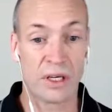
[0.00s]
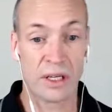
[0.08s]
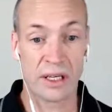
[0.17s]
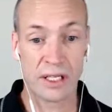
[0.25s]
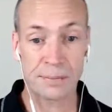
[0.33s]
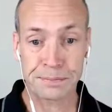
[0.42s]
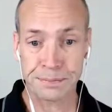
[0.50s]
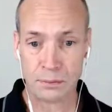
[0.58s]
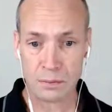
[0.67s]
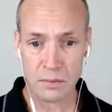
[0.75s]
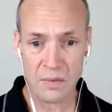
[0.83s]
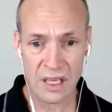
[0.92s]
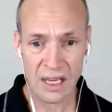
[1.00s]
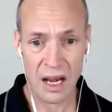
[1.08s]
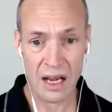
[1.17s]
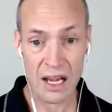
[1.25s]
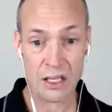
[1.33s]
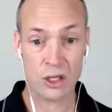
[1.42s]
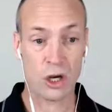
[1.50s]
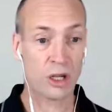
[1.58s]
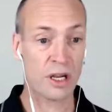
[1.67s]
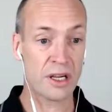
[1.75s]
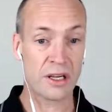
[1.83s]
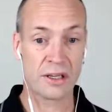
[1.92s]
Elena.
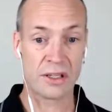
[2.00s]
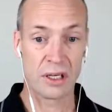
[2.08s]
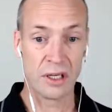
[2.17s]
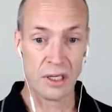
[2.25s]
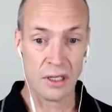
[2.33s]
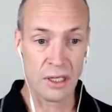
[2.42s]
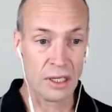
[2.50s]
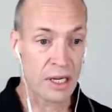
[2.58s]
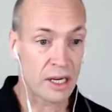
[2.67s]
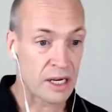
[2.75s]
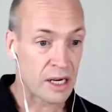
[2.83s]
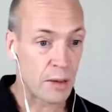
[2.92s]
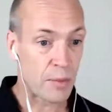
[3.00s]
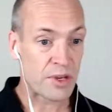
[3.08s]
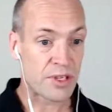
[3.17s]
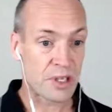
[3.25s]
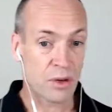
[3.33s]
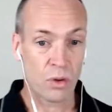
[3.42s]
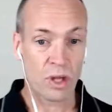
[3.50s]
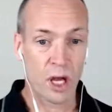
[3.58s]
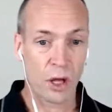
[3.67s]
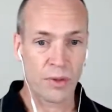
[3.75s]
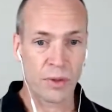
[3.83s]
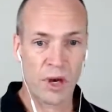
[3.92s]
Ex-colleagues, numbers that will
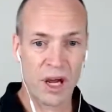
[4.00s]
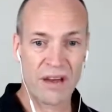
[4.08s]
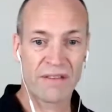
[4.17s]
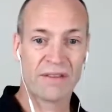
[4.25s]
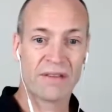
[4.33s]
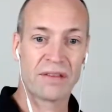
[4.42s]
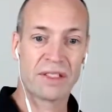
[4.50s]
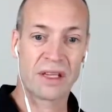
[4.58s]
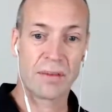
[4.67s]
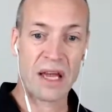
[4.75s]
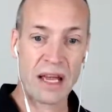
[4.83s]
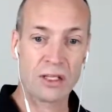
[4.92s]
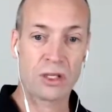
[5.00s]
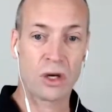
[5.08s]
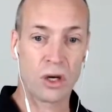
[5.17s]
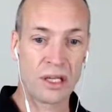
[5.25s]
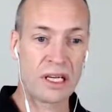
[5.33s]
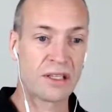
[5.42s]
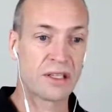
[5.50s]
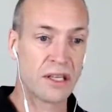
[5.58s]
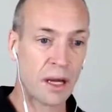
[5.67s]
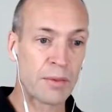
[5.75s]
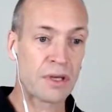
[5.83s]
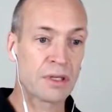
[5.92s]
help them. I have some ex-colleagues'
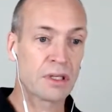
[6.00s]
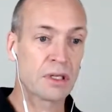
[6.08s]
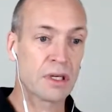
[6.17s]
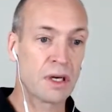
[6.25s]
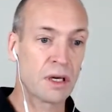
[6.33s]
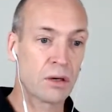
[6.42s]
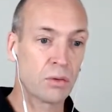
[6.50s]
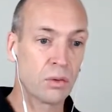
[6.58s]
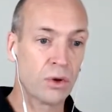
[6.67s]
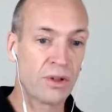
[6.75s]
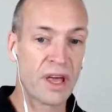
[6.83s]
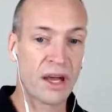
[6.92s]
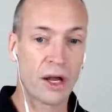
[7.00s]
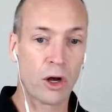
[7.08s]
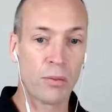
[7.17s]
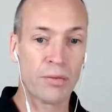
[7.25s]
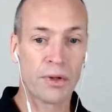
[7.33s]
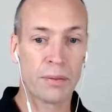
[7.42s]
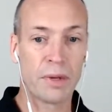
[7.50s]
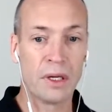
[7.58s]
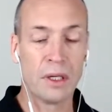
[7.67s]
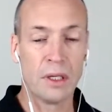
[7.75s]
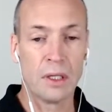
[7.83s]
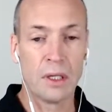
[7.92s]
numbers. Will that help them?
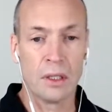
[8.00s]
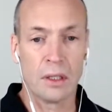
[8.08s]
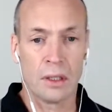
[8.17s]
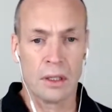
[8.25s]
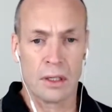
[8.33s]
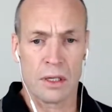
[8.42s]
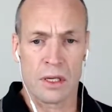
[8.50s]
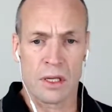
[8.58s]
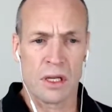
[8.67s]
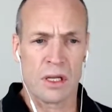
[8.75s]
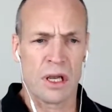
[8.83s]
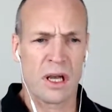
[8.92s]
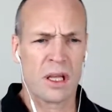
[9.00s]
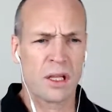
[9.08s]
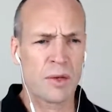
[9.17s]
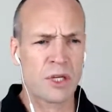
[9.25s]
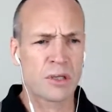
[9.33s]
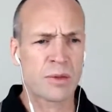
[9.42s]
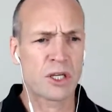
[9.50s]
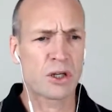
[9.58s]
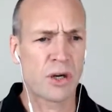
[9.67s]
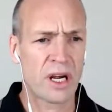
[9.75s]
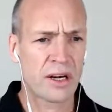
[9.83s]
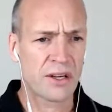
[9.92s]
Let me just make
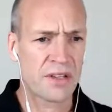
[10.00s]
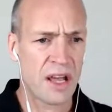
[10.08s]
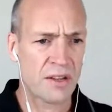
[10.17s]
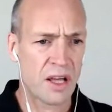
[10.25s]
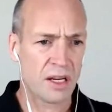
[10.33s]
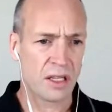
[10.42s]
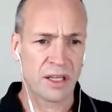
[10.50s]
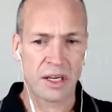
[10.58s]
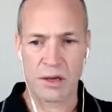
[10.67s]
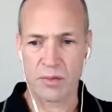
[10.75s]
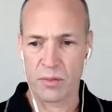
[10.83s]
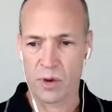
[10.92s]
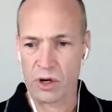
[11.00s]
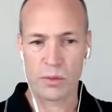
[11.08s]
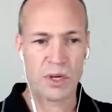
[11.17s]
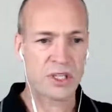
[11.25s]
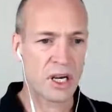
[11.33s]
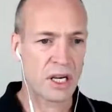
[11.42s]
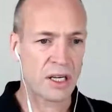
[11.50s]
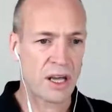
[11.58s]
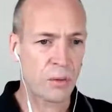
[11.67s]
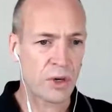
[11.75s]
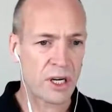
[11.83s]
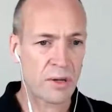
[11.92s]
sure I understand that, Elena, and by all means chuck
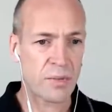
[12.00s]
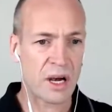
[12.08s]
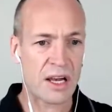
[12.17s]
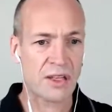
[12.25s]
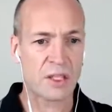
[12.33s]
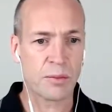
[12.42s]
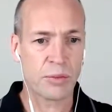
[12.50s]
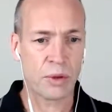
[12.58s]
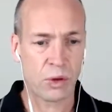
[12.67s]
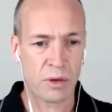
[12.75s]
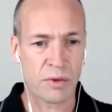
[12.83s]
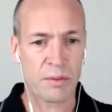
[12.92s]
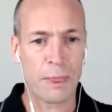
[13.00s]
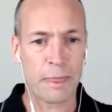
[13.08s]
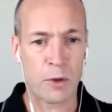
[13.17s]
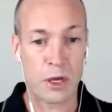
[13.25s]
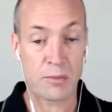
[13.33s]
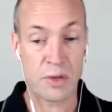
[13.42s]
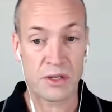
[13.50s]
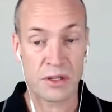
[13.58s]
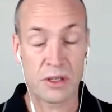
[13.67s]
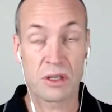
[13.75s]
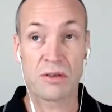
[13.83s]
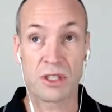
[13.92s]
another one in. Past employment, most
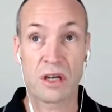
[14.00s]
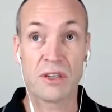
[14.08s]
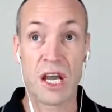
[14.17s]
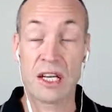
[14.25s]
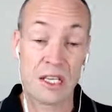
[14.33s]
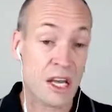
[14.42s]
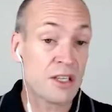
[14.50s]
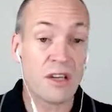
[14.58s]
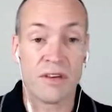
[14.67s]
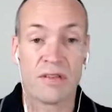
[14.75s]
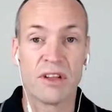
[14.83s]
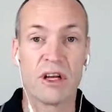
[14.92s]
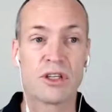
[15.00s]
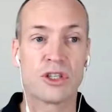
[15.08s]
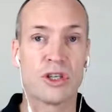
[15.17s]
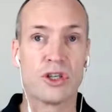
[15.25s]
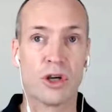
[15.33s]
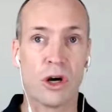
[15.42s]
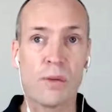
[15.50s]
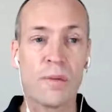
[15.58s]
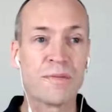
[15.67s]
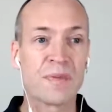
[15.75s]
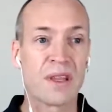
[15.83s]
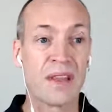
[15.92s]
businesses have shut down. Yes, if you've lost your
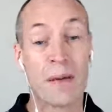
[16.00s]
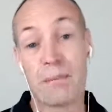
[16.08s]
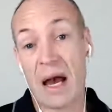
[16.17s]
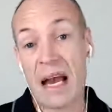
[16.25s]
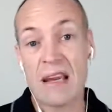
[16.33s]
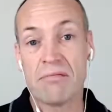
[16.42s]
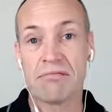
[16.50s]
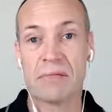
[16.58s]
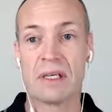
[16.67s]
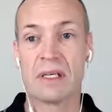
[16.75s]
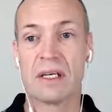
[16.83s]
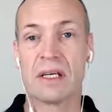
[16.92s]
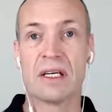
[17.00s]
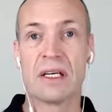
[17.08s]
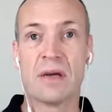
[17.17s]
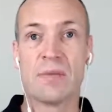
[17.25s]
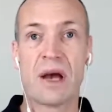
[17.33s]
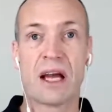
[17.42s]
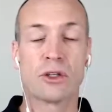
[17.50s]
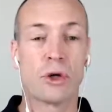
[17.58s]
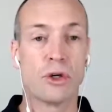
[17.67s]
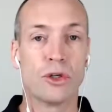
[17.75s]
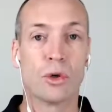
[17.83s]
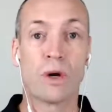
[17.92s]
job, that may impact
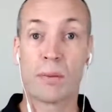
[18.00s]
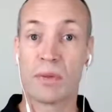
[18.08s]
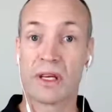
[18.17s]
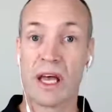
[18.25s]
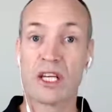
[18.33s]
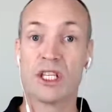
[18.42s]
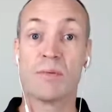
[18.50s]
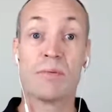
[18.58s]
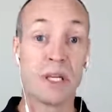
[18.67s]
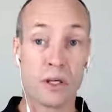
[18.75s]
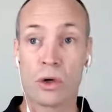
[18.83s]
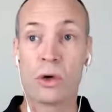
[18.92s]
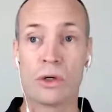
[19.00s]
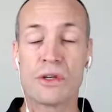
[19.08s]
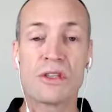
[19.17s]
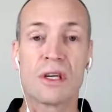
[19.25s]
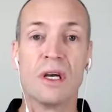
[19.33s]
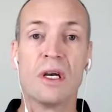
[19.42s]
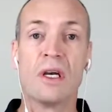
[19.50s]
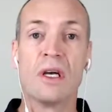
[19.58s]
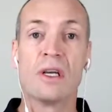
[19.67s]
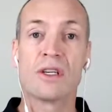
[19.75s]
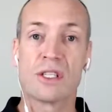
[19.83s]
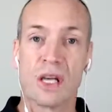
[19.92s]
on your application, because
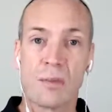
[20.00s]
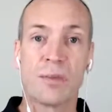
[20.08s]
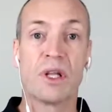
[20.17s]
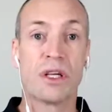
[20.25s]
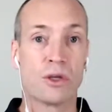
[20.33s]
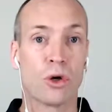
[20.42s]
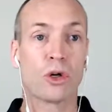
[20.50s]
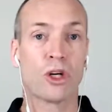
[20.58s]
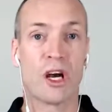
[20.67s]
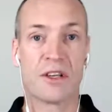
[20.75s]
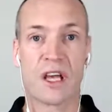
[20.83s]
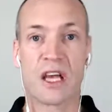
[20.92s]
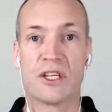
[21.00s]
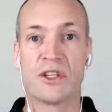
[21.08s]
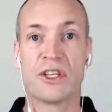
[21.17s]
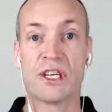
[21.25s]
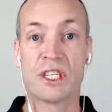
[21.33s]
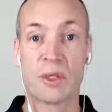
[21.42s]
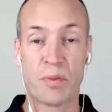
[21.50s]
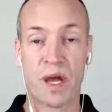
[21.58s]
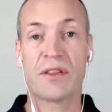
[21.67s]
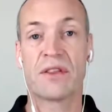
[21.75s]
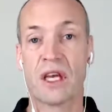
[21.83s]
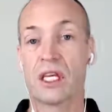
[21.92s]
some police organisations
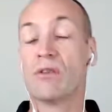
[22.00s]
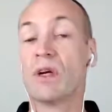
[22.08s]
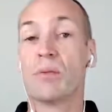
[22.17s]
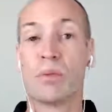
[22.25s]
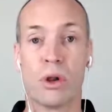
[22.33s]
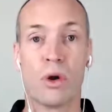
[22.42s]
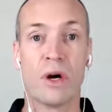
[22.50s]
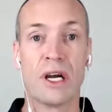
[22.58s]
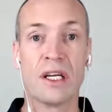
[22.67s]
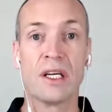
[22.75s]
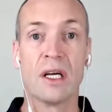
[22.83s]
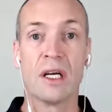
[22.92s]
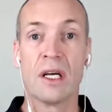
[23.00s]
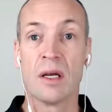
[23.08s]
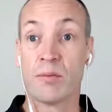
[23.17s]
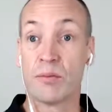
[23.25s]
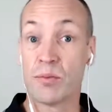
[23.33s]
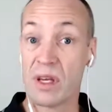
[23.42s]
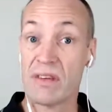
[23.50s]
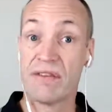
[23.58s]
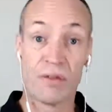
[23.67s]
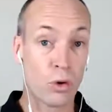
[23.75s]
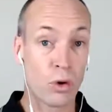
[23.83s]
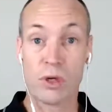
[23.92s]
expect that you're employed
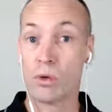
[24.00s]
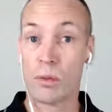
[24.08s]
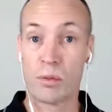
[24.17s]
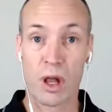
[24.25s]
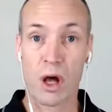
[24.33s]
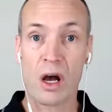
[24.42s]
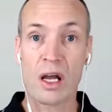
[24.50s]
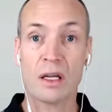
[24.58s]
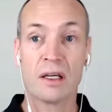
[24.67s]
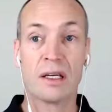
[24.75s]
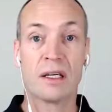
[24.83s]
before you apply